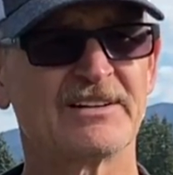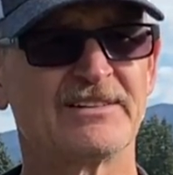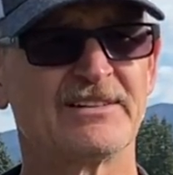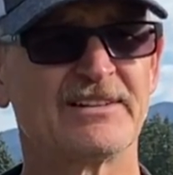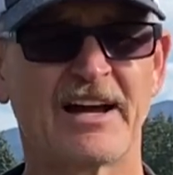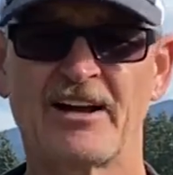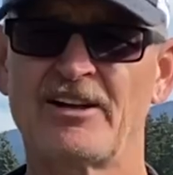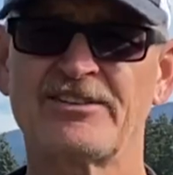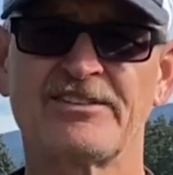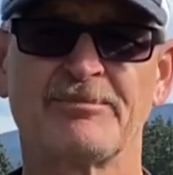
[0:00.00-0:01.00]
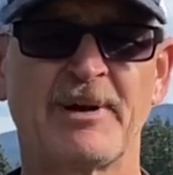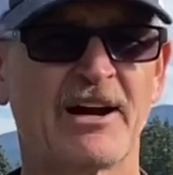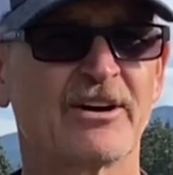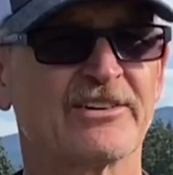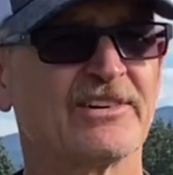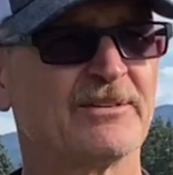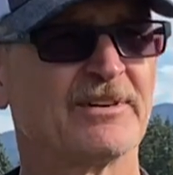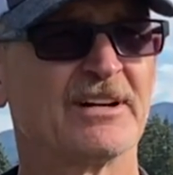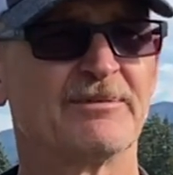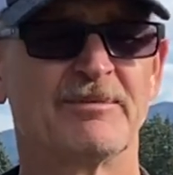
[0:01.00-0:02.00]
diocesan parish.
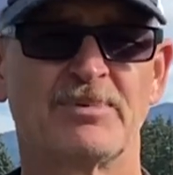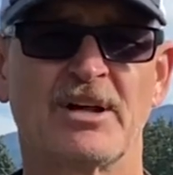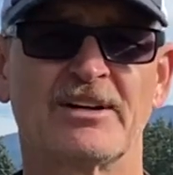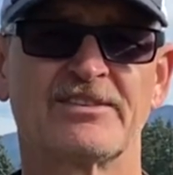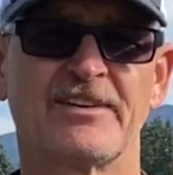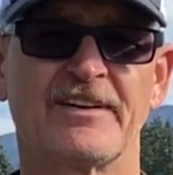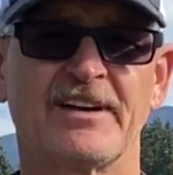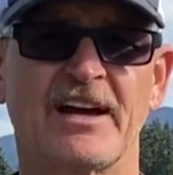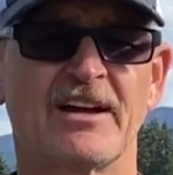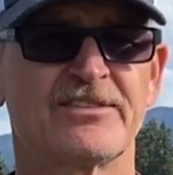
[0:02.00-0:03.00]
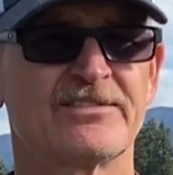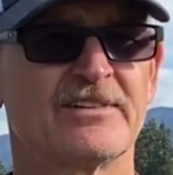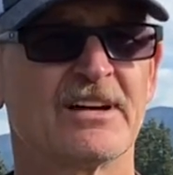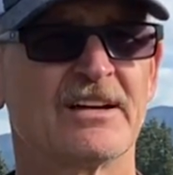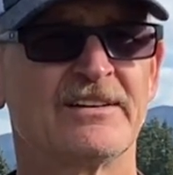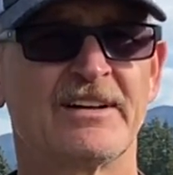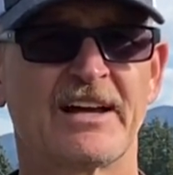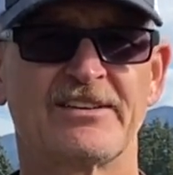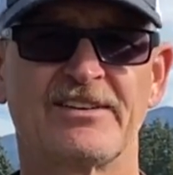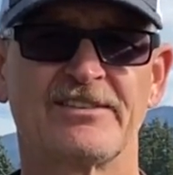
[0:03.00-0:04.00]
It belongs to the
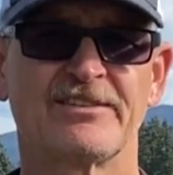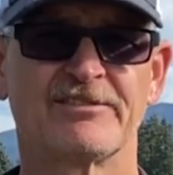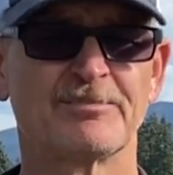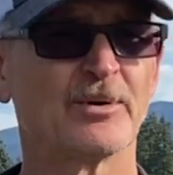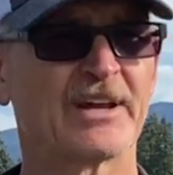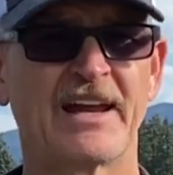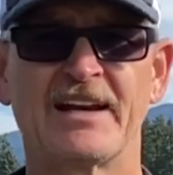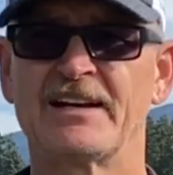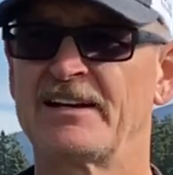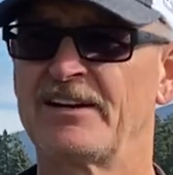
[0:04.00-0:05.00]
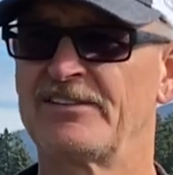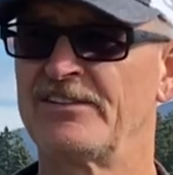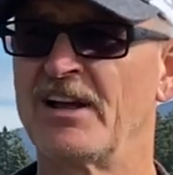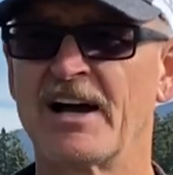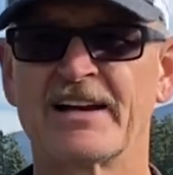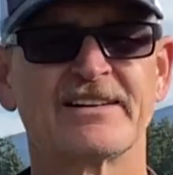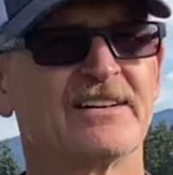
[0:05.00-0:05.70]
Diocese of Spokane. It is not